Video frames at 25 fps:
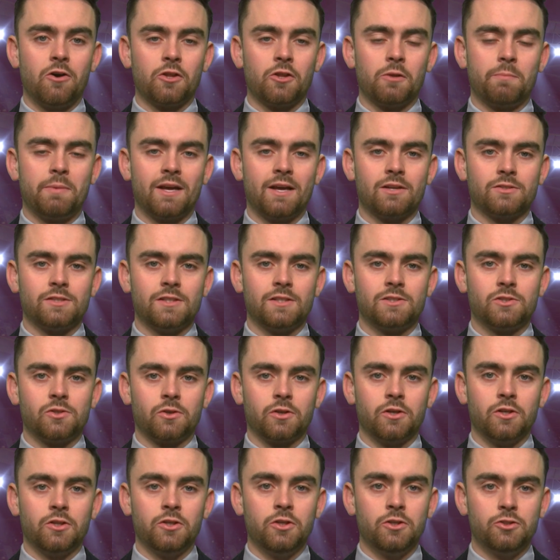on the PLZ
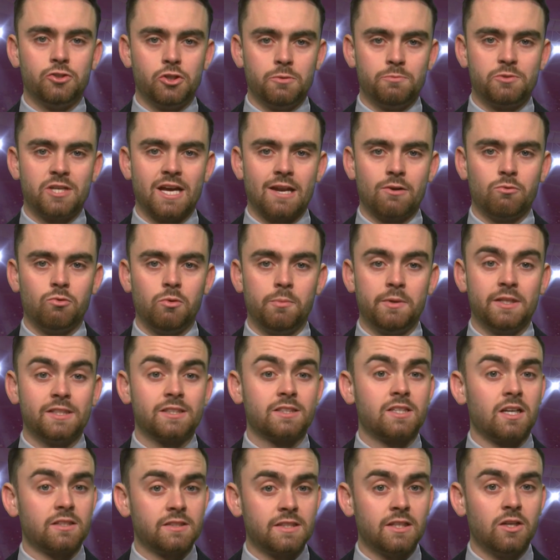Soccer YouTube channel. We'll be
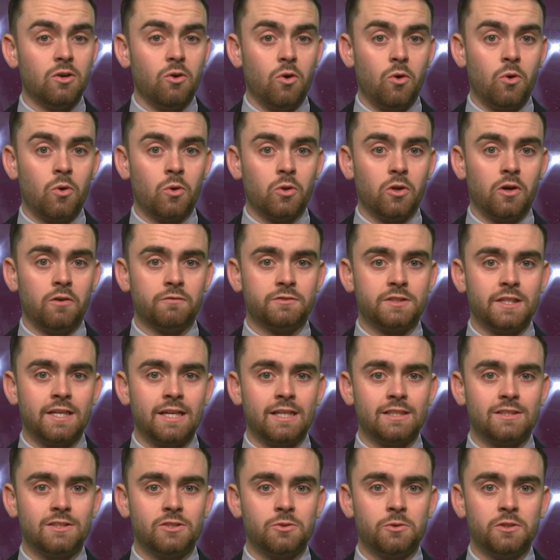discussing all of
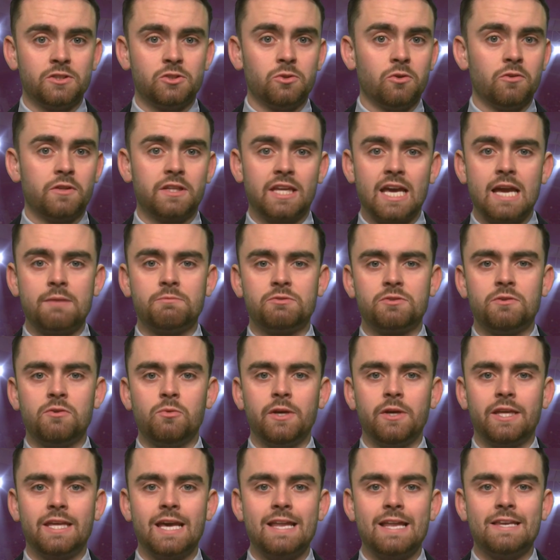today's stories, all the games from the
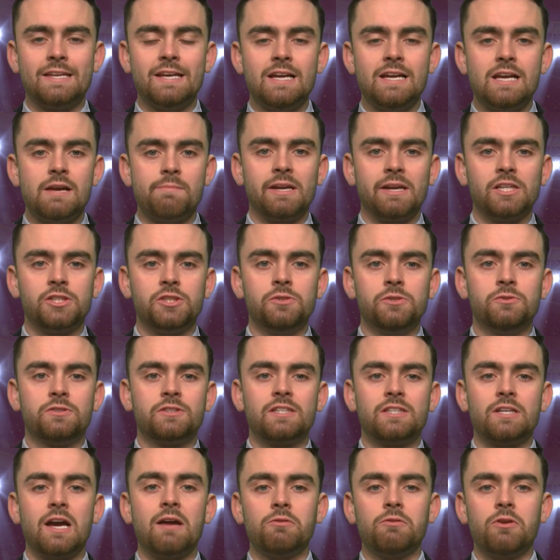weekend. Make sure you
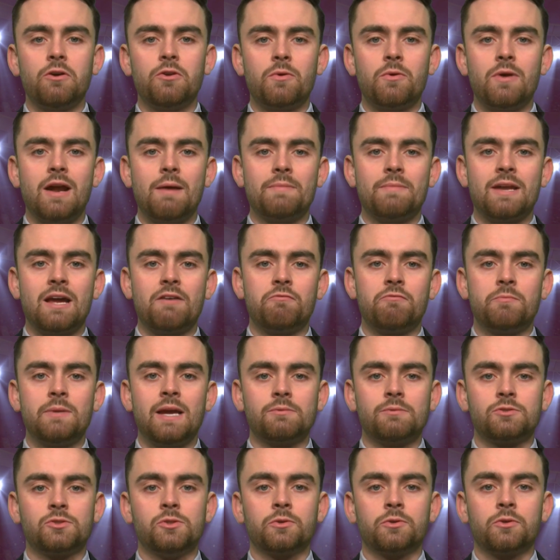download our app now from
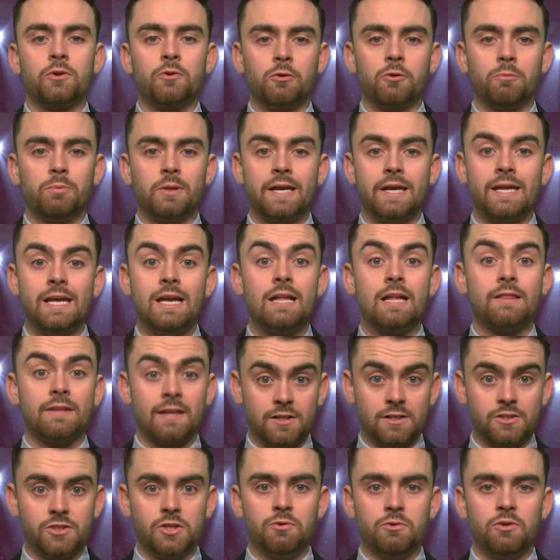the App Store or Google Play.
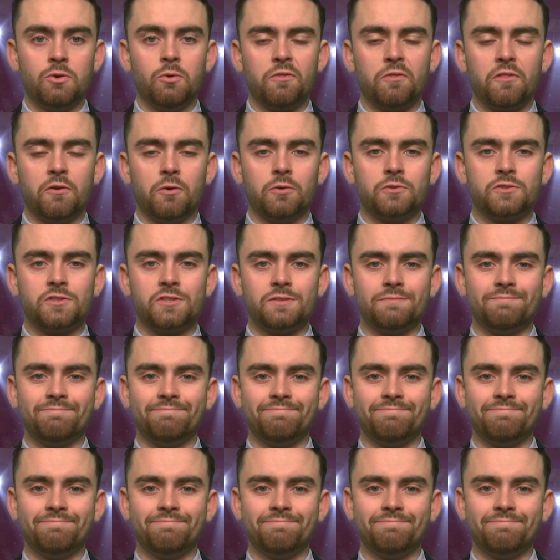Let us know your thoughts.